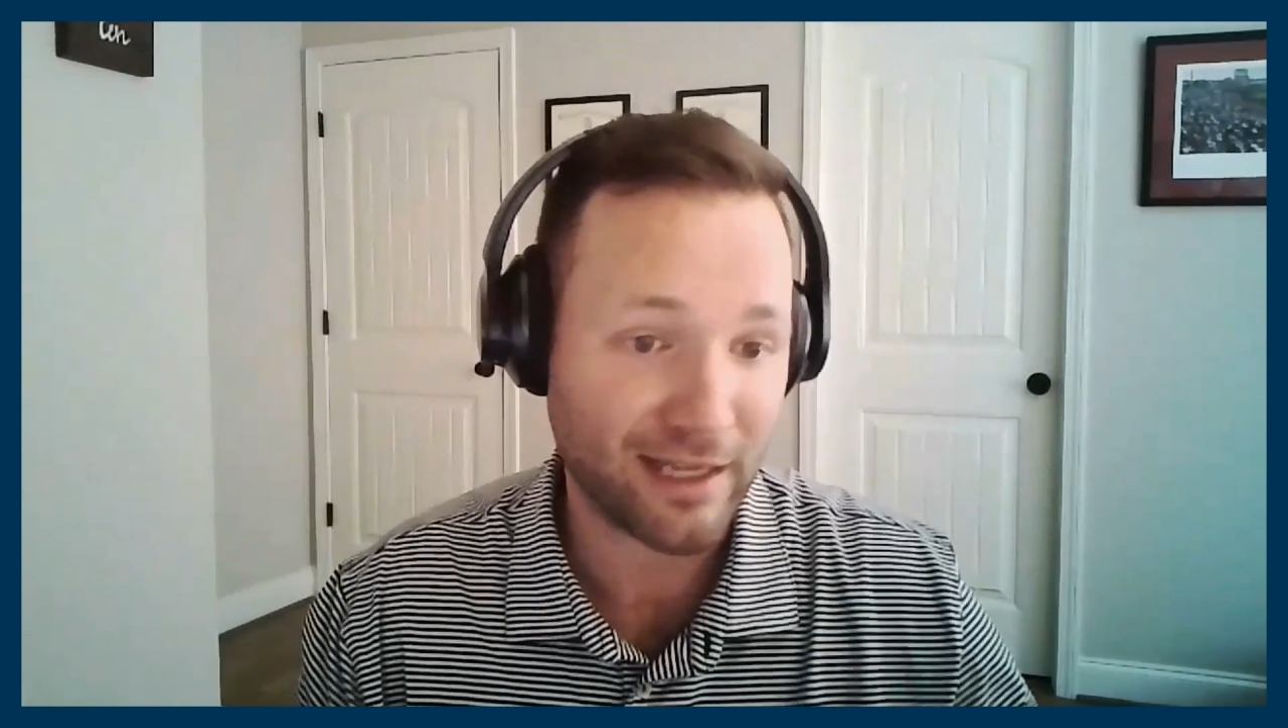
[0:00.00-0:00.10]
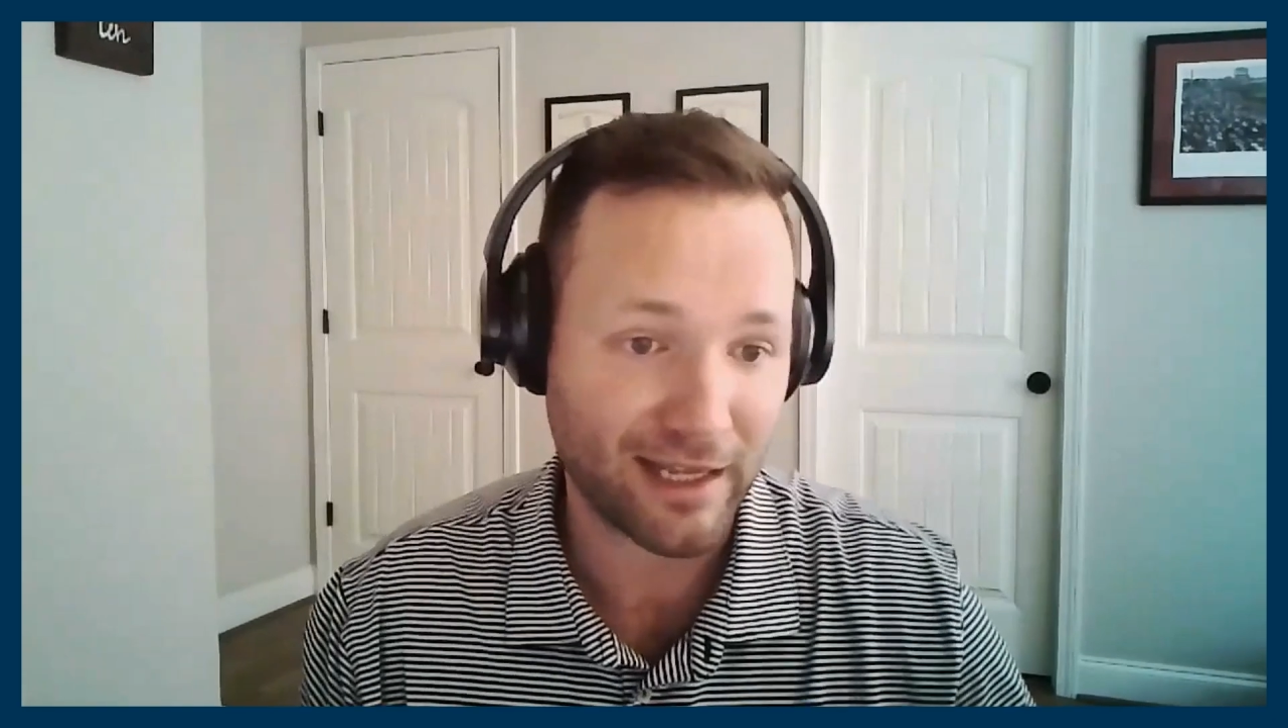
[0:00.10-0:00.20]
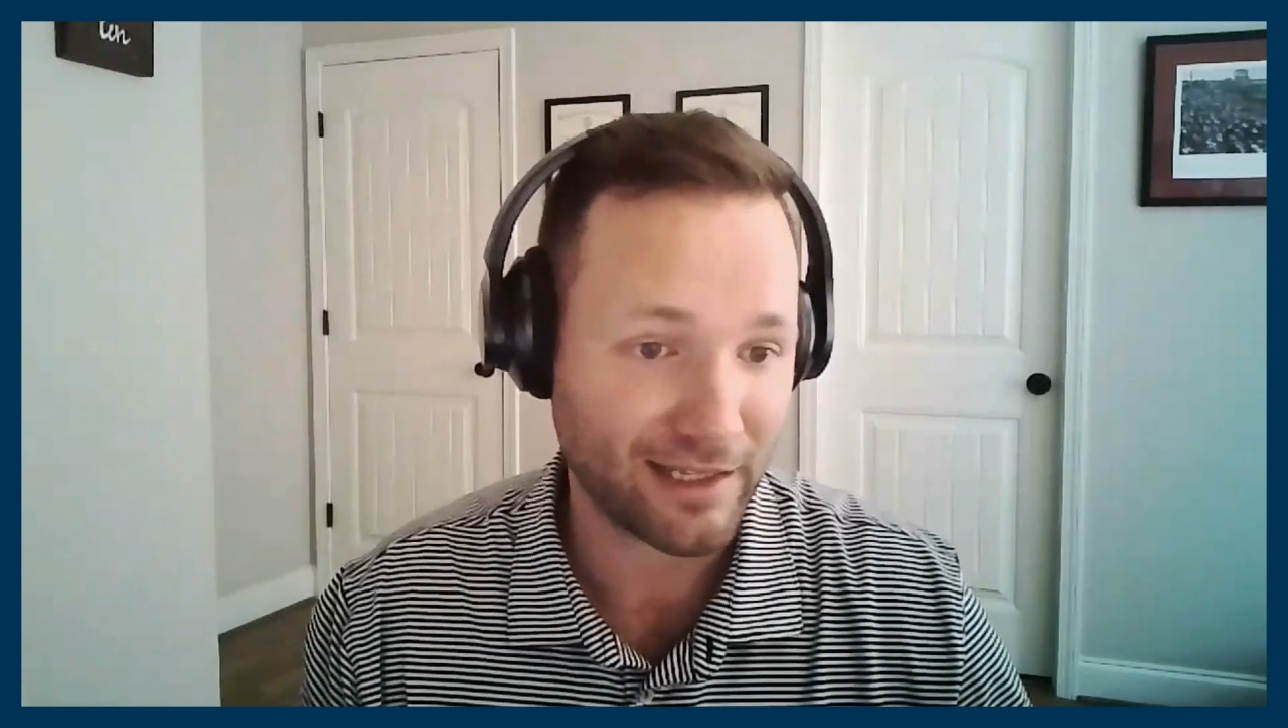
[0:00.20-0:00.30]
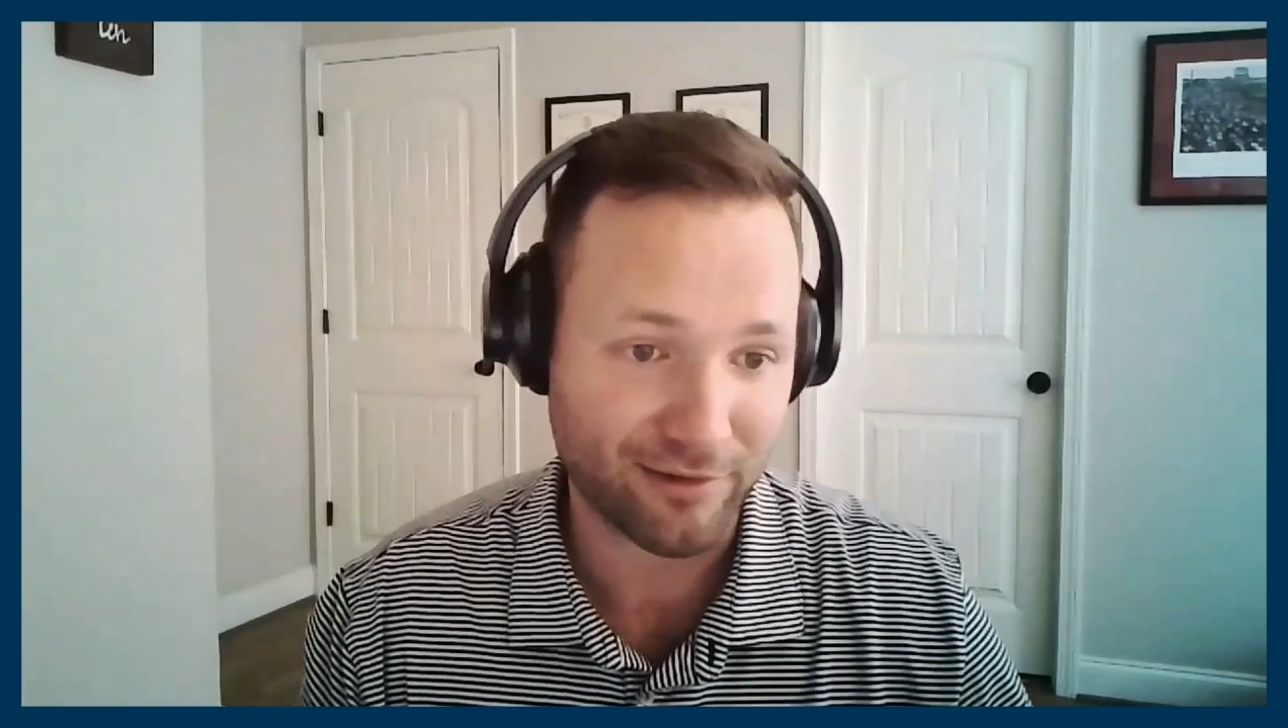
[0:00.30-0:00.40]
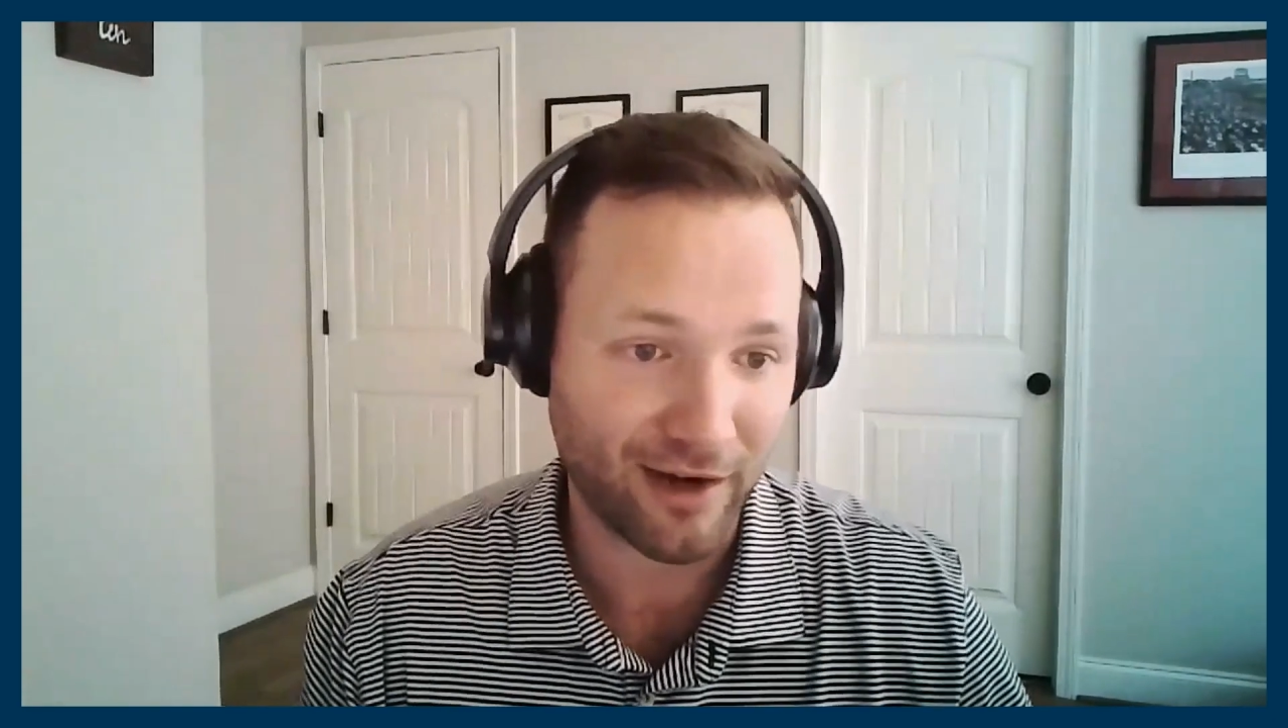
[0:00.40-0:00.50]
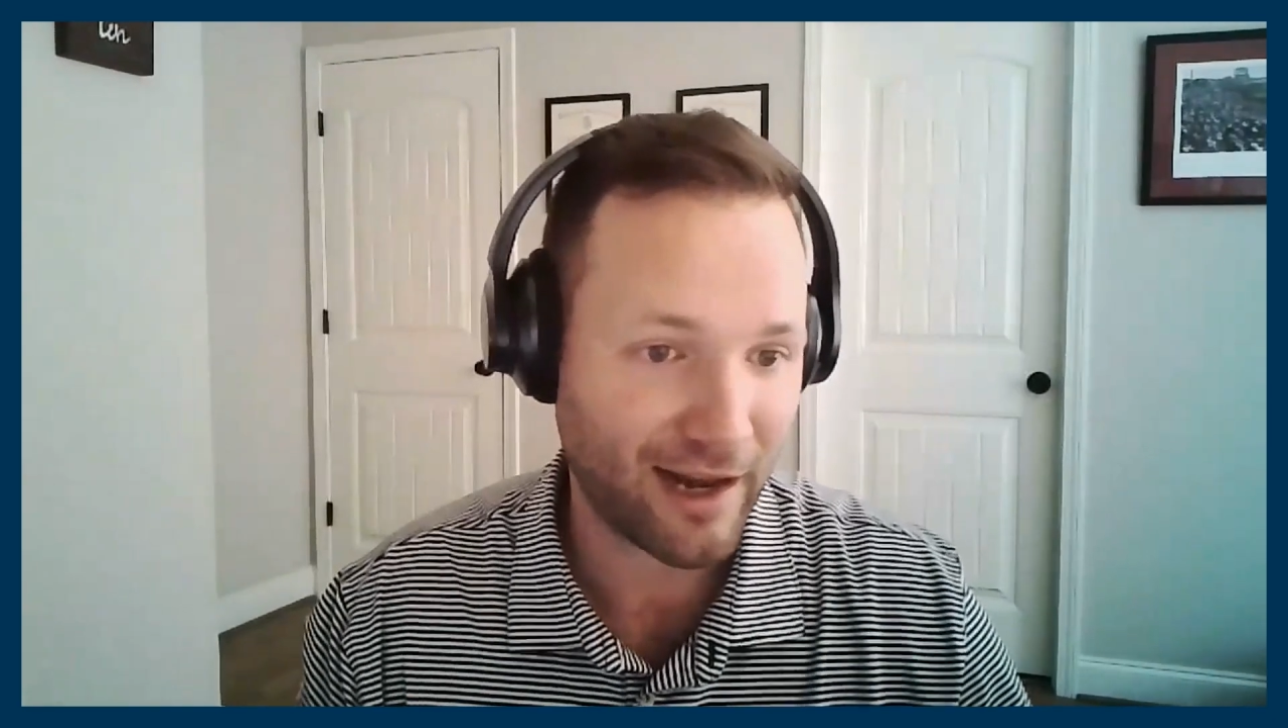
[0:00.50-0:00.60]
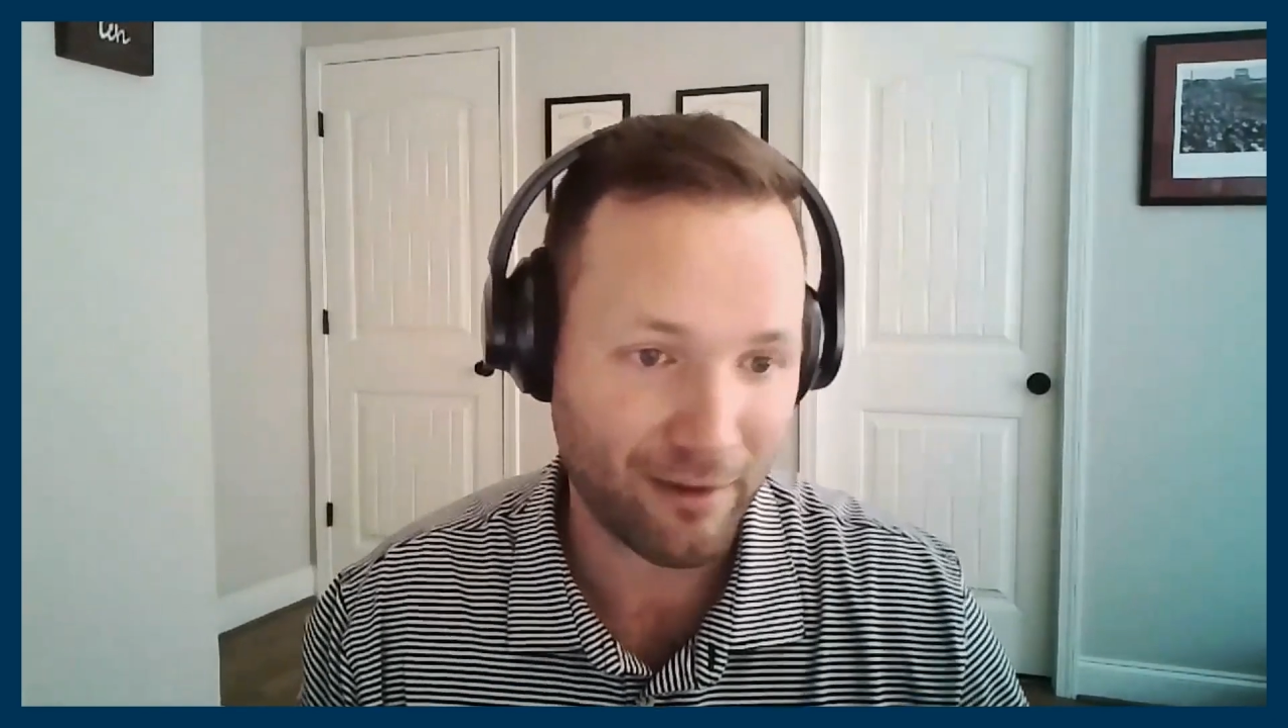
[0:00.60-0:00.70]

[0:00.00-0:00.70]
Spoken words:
tickets, right?